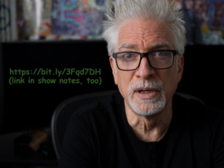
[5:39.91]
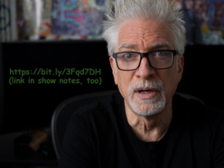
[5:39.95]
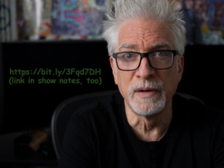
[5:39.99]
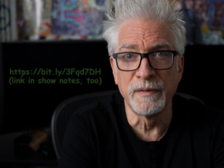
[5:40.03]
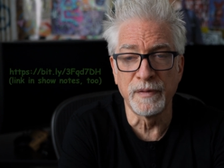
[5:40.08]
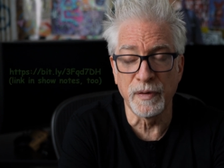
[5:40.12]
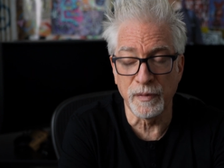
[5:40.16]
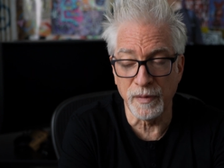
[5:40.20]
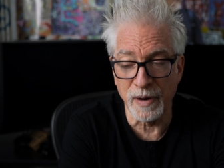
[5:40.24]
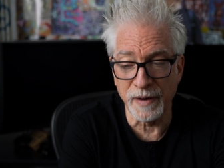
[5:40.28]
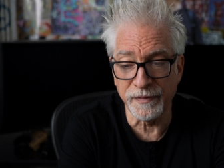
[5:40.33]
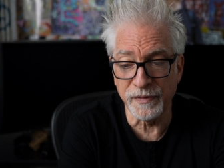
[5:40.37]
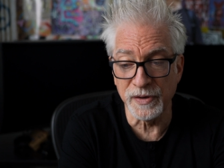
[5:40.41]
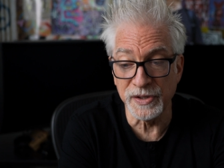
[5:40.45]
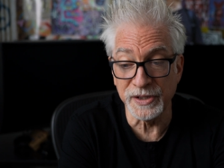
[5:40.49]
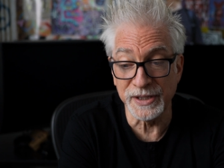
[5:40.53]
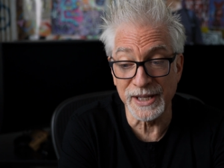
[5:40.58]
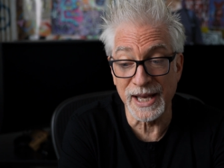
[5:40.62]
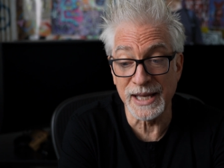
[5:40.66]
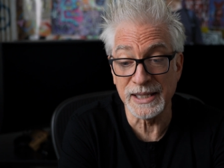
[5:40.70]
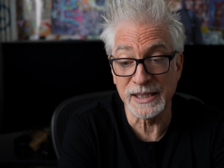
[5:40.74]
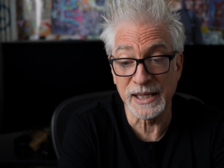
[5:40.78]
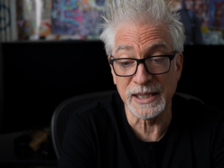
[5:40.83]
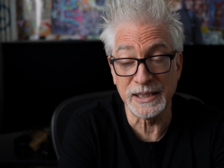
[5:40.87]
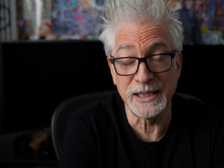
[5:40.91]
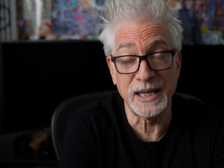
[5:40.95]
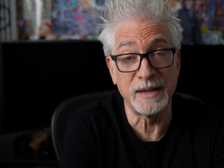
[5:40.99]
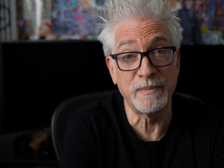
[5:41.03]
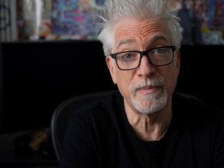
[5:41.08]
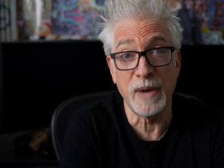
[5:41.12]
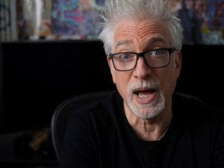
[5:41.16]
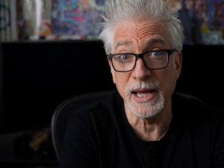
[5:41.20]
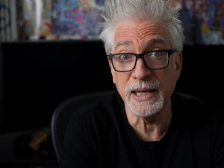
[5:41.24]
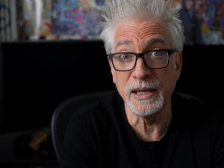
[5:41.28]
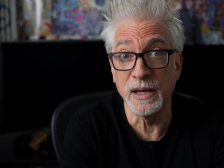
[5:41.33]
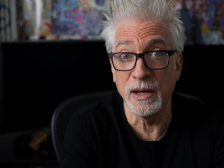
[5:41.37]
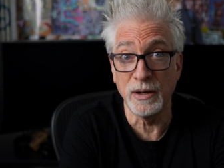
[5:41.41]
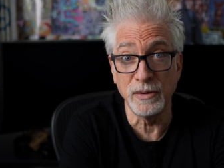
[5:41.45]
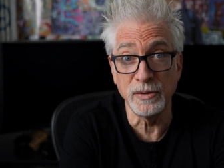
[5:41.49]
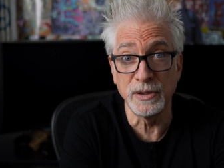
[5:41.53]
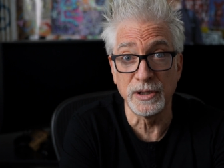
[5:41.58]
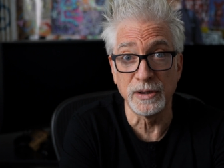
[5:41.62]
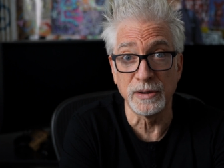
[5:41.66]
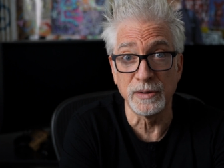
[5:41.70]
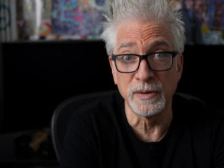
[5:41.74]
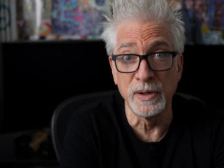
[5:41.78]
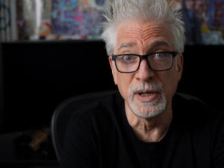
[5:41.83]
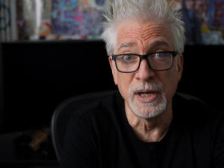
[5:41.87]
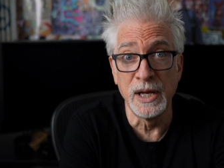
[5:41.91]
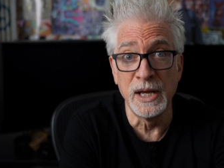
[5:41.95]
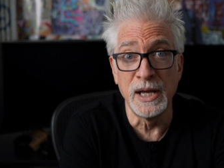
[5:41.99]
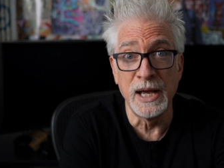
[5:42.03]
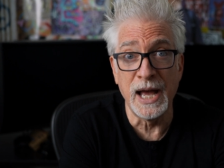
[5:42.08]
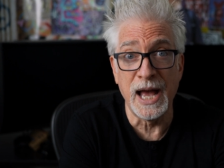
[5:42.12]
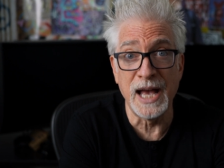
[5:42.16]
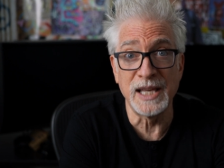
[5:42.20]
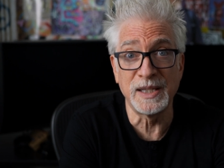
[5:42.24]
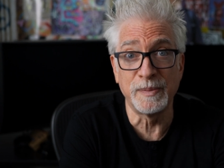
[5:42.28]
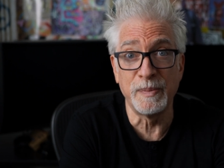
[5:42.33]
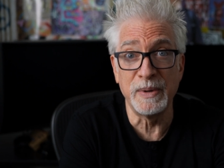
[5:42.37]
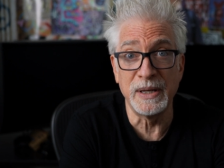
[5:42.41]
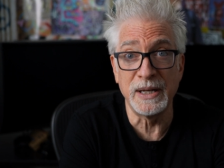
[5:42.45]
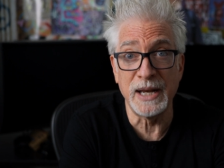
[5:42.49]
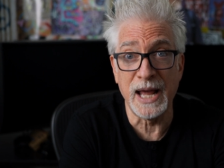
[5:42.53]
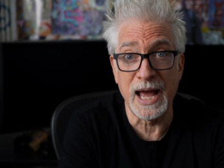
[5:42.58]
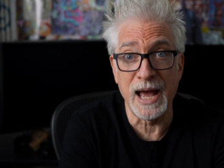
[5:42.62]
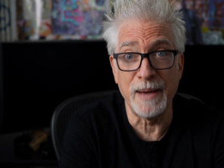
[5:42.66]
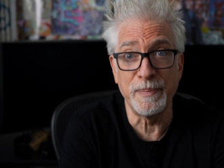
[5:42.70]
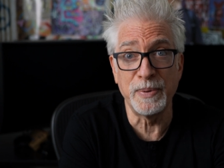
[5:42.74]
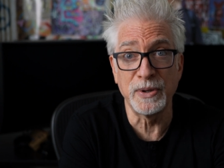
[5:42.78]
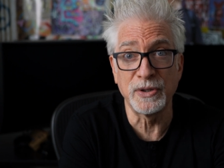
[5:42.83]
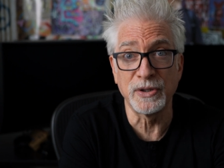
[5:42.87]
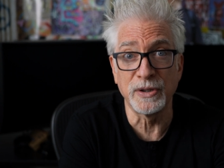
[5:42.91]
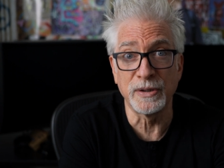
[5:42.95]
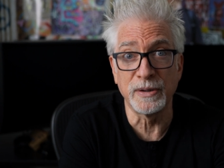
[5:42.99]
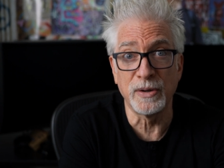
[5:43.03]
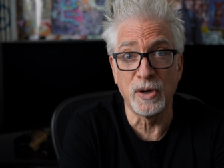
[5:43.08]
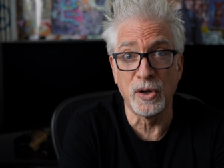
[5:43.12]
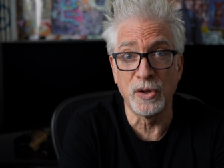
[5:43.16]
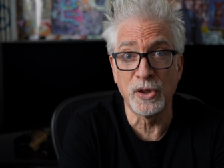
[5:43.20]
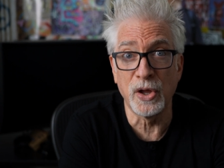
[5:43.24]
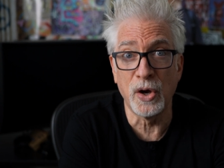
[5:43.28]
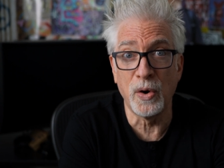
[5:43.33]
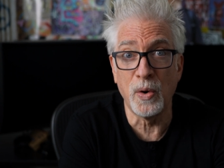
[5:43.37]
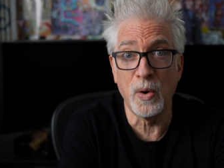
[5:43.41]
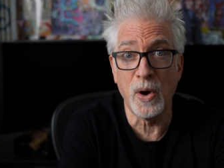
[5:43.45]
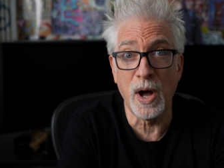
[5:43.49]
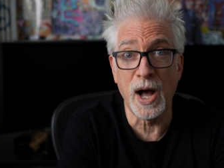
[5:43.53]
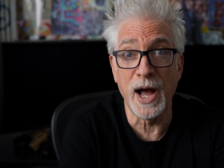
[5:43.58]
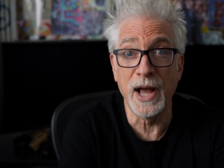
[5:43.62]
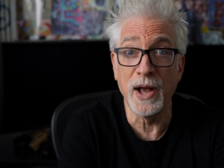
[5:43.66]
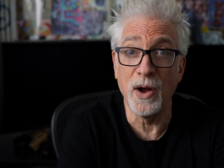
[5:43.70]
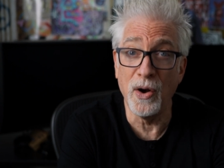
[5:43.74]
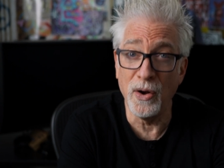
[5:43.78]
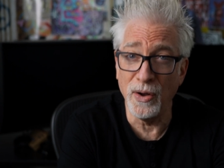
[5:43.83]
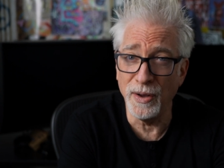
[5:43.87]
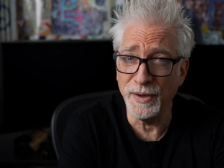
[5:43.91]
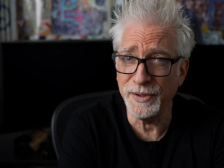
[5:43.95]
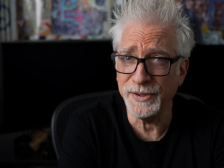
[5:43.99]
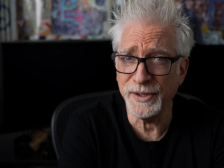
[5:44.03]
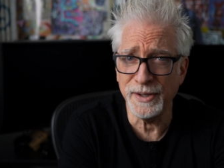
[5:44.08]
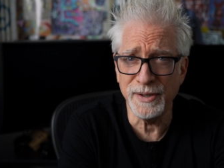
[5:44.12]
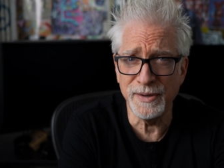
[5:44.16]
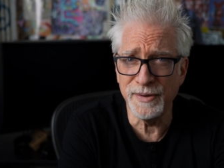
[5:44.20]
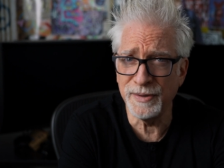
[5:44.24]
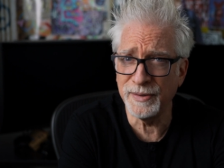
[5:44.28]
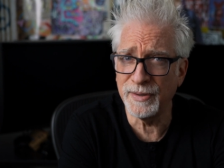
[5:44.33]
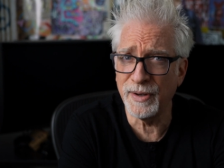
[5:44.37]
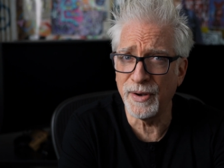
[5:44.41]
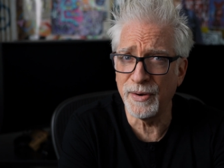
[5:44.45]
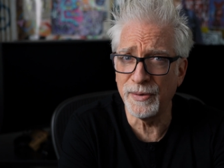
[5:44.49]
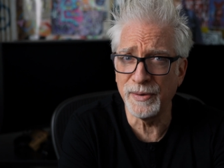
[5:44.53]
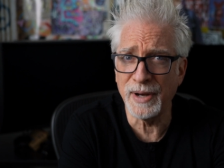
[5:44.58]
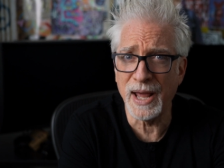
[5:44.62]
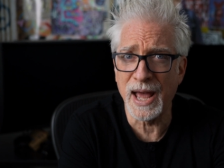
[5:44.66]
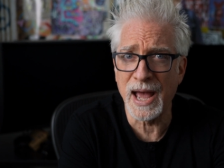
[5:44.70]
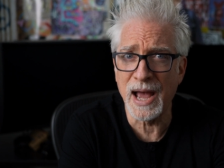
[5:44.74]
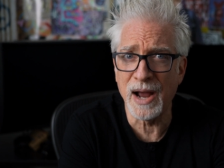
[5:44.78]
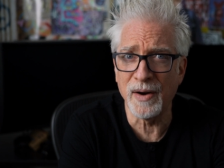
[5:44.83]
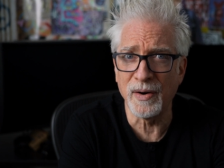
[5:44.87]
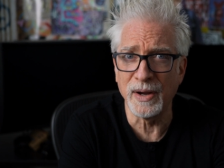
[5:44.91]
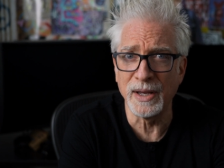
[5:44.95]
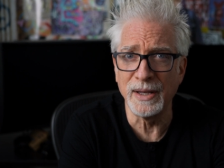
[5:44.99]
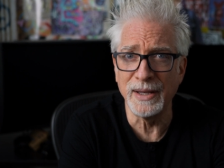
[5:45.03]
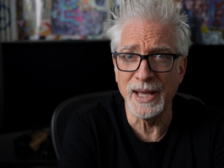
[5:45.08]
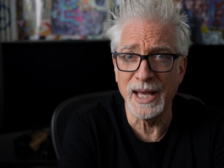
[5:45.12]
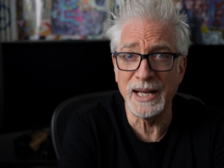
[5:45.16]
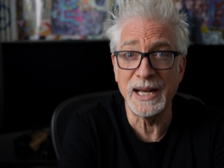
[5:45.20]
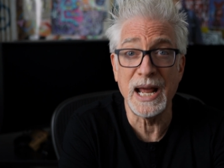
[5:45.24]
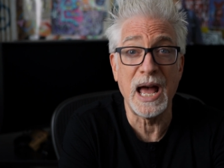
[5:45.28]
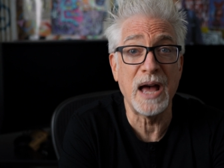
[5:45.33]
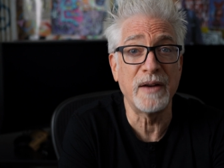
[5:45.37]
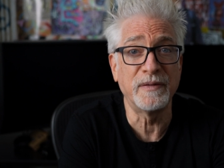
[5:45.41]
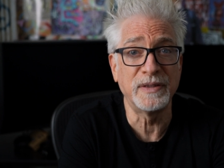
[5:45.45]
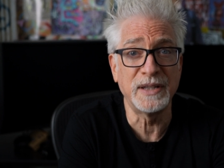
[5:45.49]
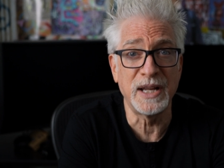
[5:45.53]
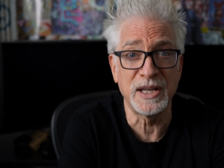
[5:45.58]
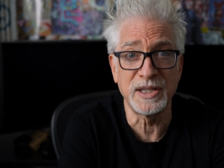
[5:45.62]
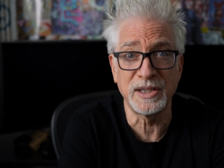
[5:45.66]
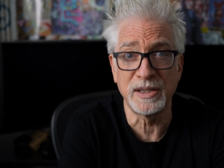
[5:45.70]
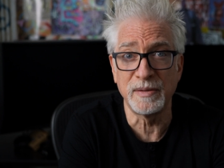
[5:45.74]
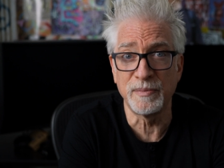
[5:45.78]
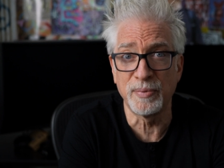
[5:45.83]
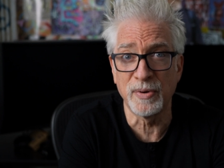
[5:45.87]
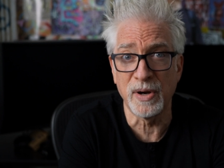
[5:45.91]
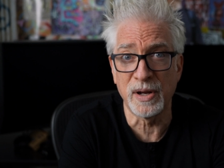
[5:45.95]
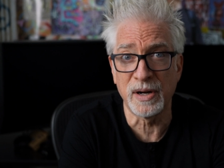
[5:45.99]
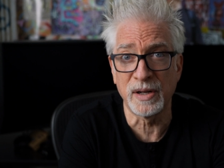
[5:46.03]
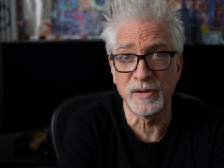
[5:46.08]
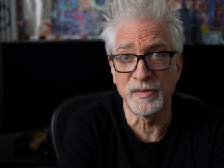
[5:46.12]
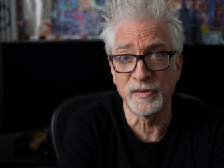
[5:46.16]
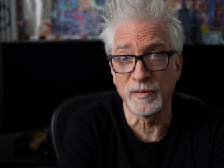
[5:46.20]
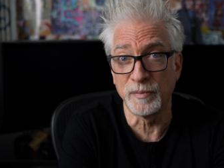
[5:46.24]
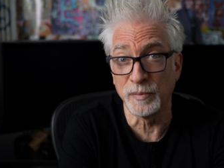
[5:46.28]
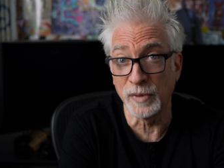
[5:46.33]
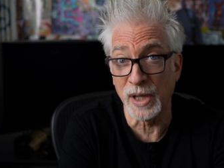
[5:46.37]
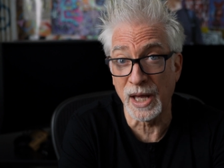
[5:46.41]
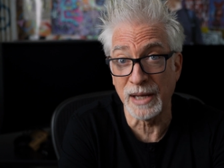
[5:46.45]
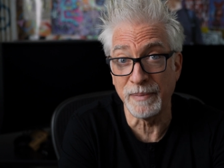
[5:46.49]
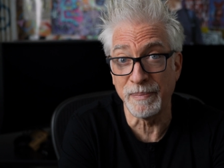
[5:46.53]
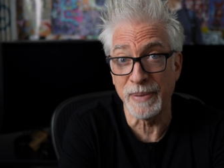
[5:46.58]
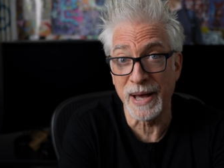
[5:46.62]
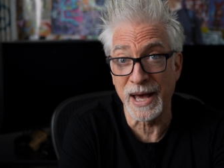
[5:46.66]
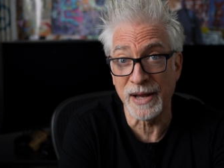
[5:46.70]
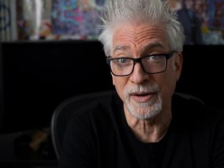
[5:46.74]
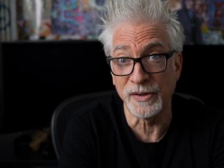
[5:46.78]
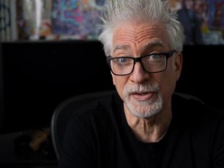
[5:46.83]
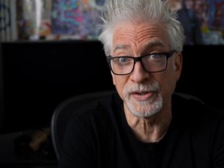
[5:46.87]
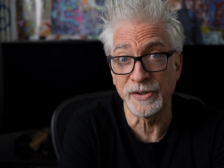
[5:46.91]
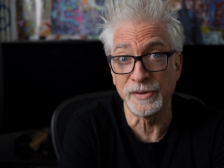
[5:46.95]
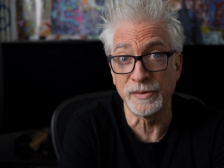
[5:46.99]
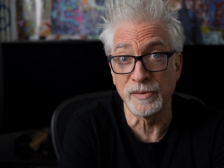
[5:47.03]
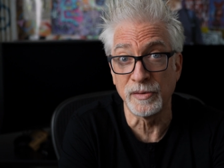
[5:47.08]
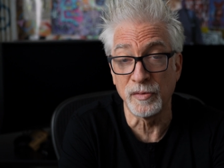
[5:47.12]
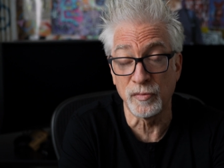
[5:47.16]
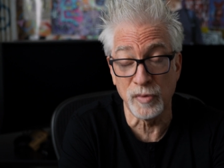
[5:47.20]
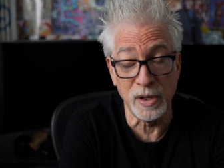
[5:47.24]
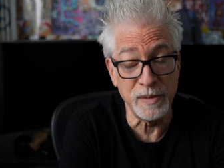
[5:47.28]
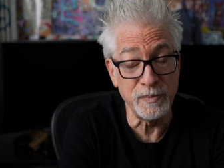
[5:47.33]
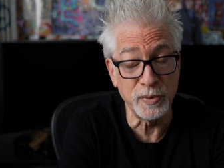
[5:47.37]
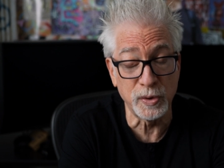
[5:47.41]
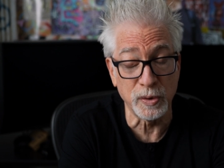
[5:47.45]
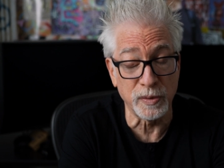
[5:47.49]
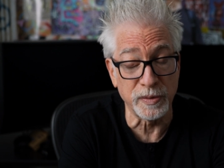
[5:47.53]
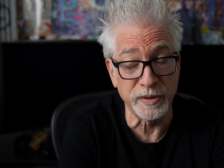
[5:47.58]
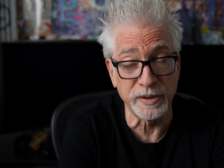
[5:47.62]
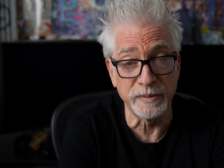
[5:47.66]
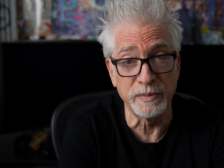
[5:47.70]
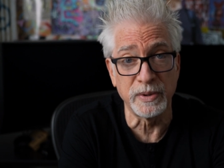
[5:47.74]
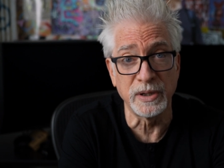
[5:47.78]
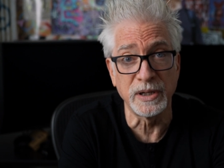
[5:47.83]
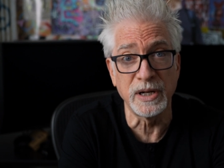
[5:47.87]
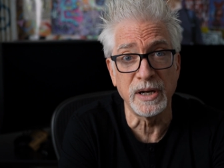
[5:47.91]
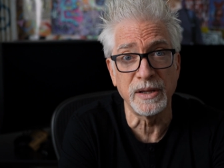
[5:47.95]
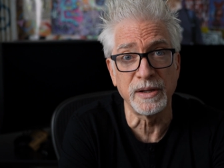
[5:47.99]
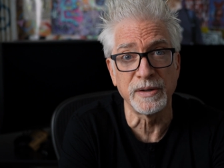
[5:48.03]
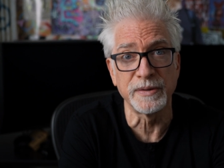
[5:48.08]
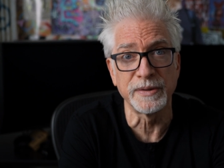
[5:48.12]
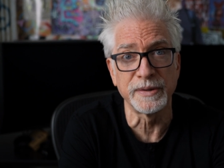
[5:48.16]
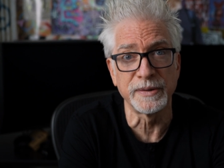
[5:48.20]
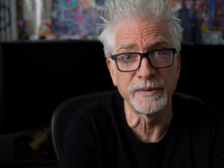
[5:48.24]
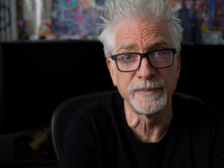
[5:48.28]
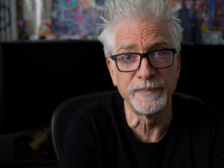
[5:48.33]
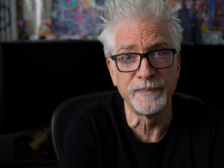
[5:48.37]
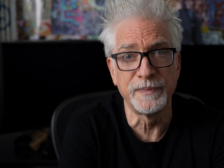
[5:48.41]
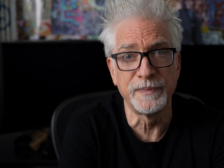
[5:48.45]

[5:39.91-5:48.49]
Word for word: For reference, as I said, my go to has been Aputure, although I also used to own Arri and have tested products from Litepanels and Creamsource, among others.